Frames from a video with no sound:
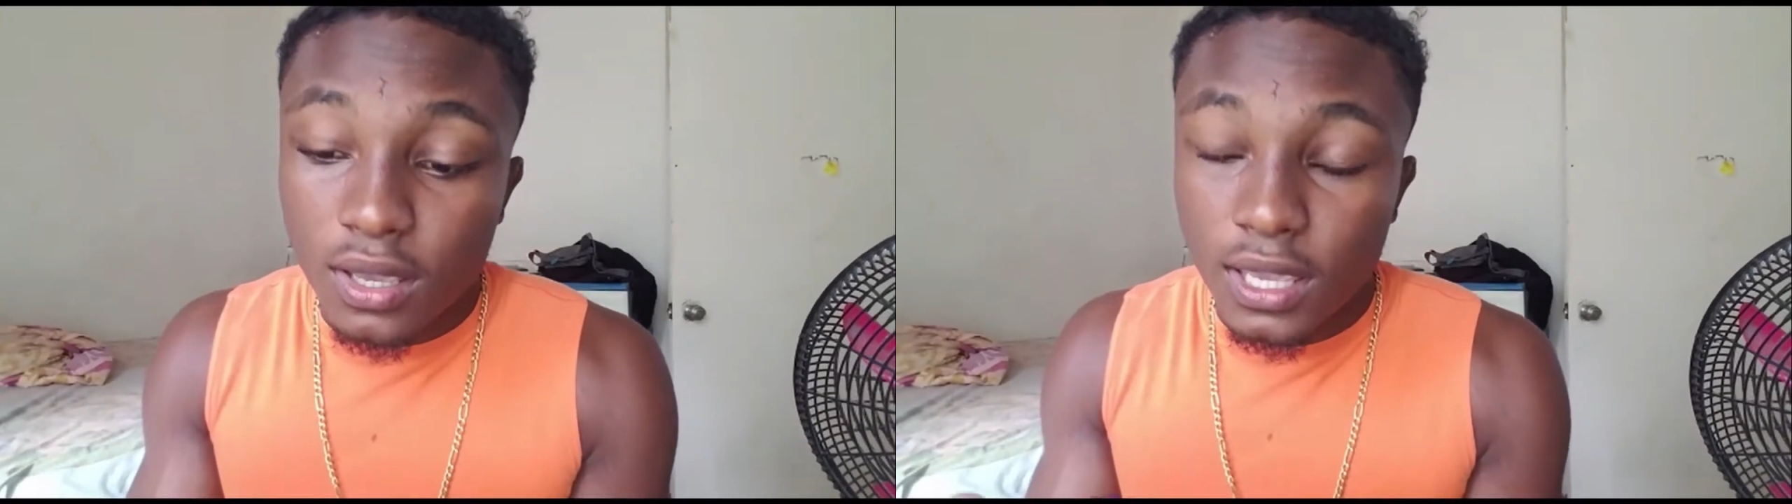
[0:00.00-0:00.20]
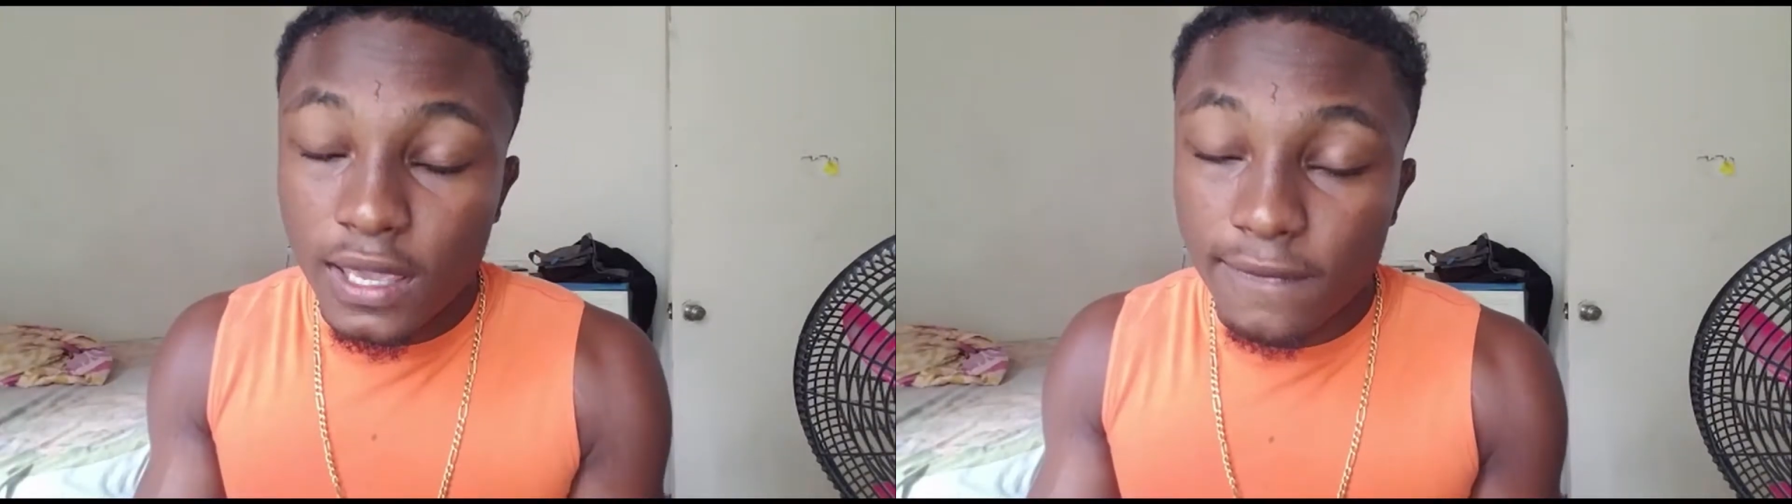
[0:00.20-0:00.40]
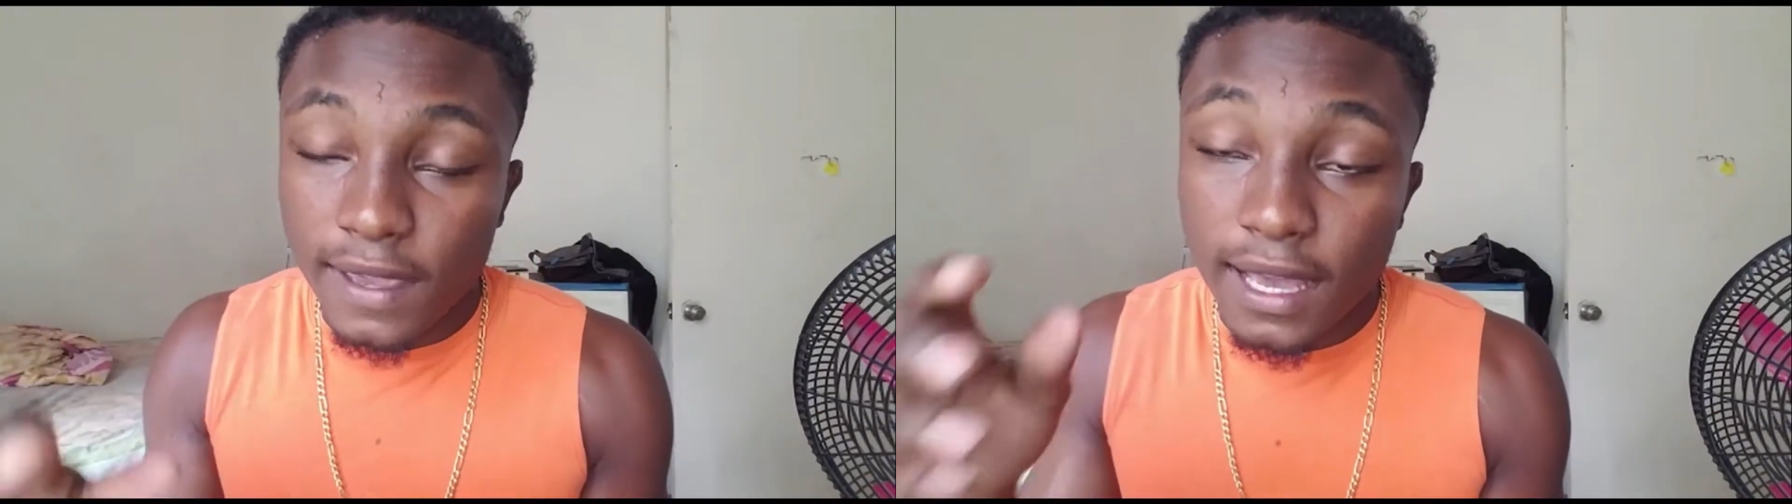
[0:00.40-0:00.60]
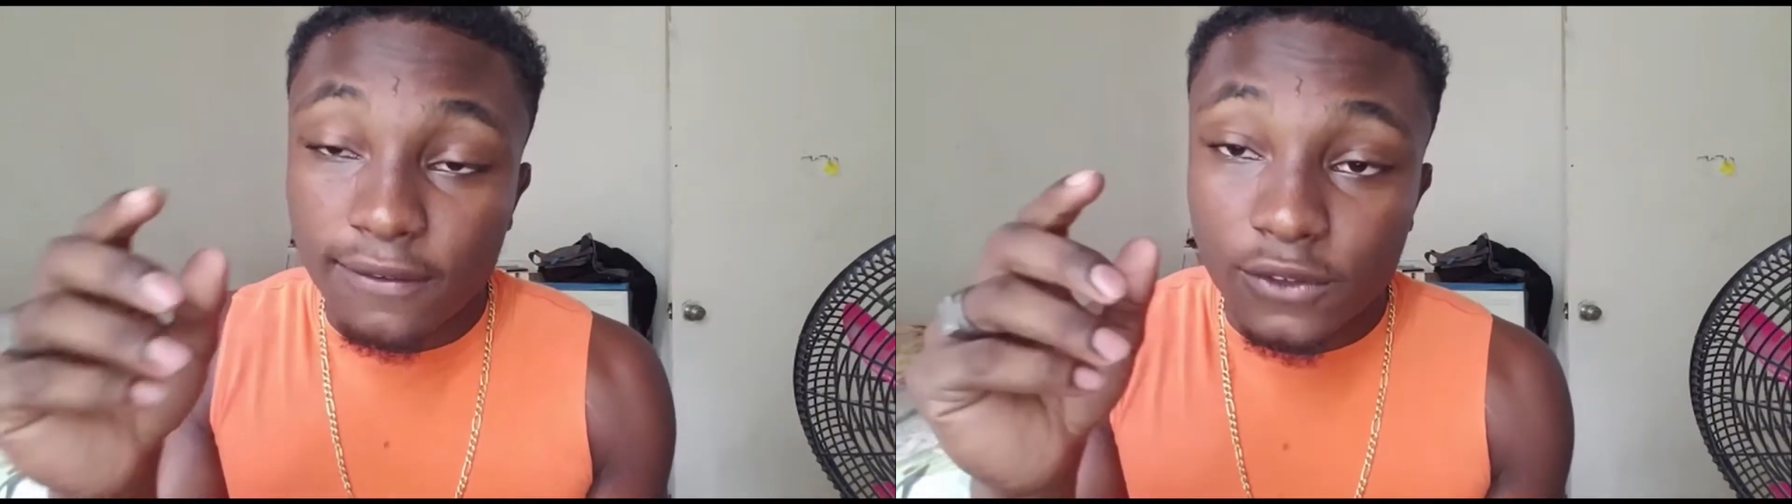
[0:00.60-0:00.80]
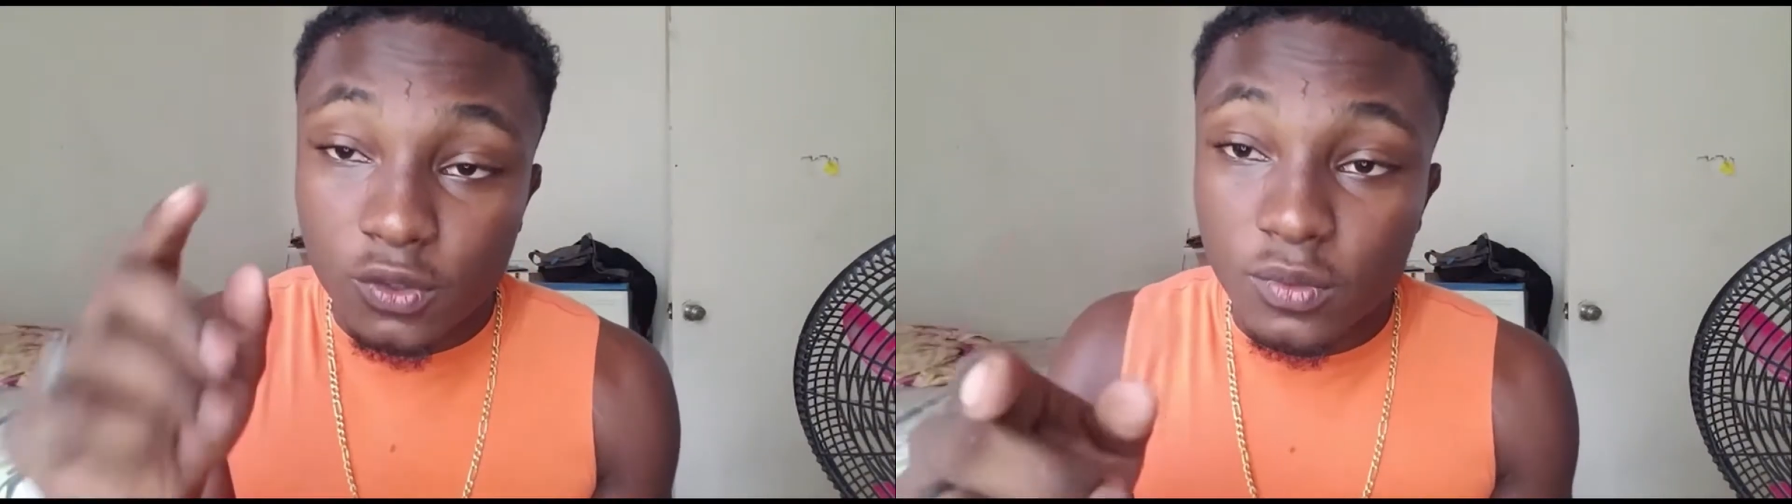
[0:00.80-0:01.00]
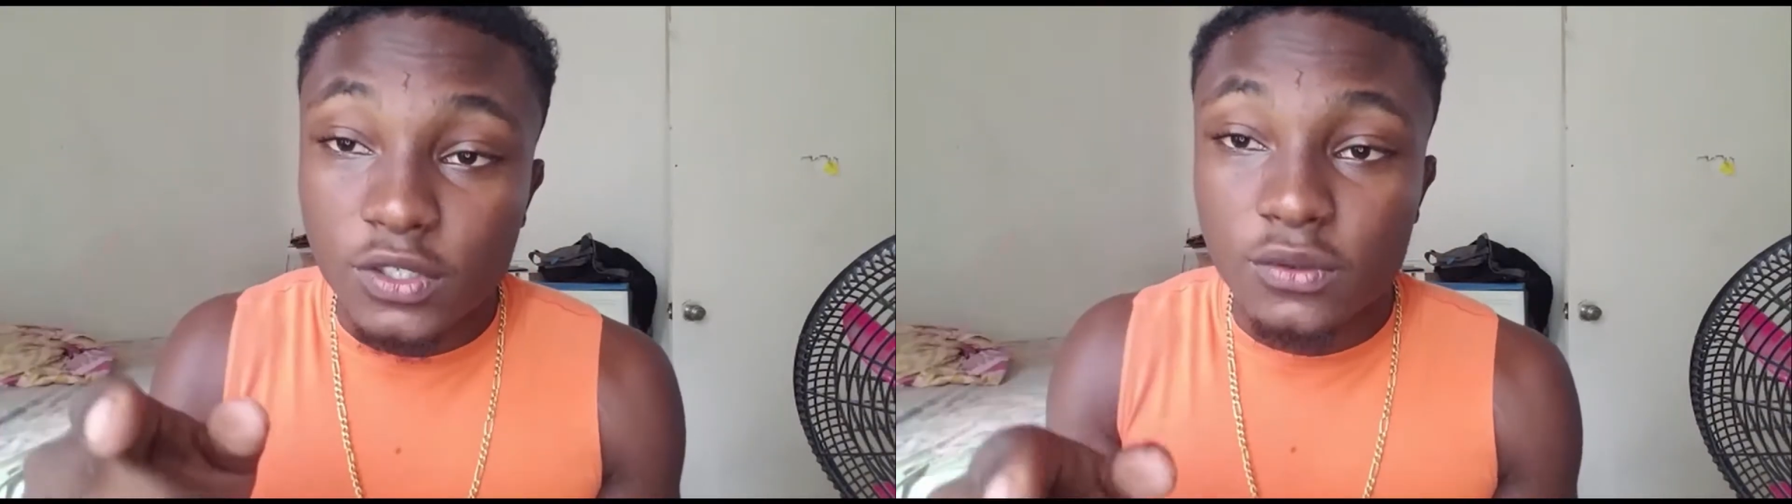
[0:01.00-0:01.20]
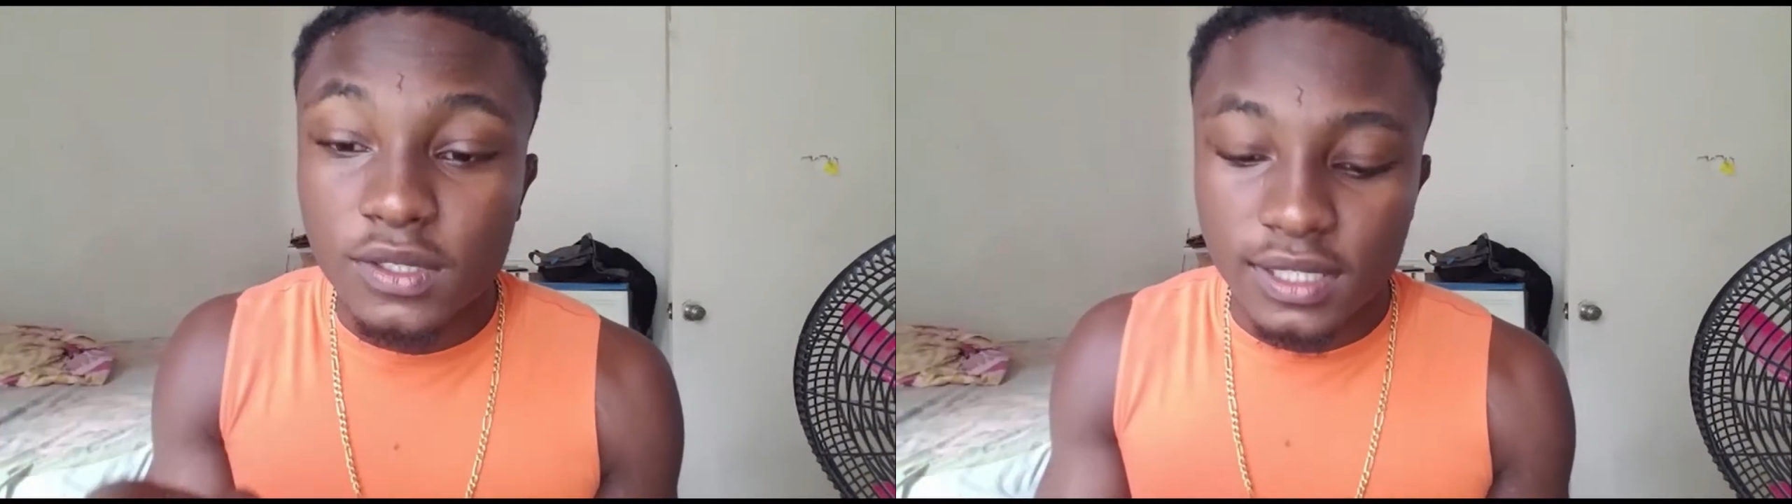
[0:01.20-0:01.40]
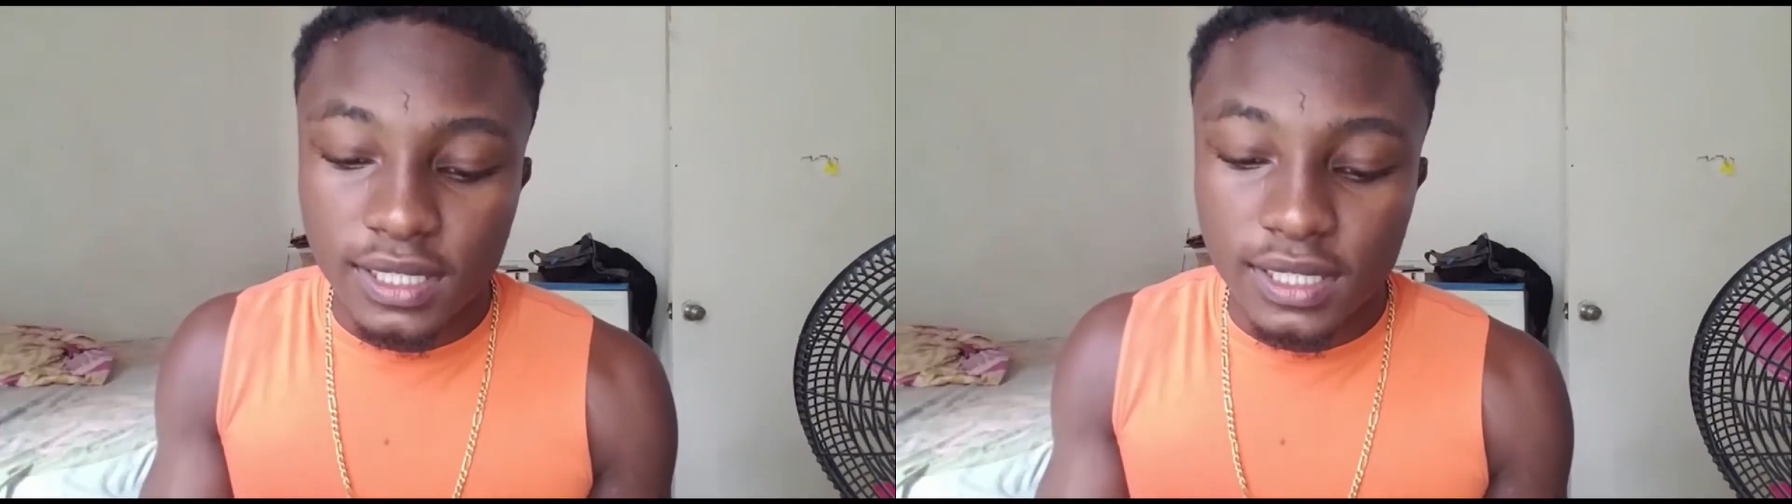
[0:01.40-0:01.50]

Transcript: If you have too much squeezy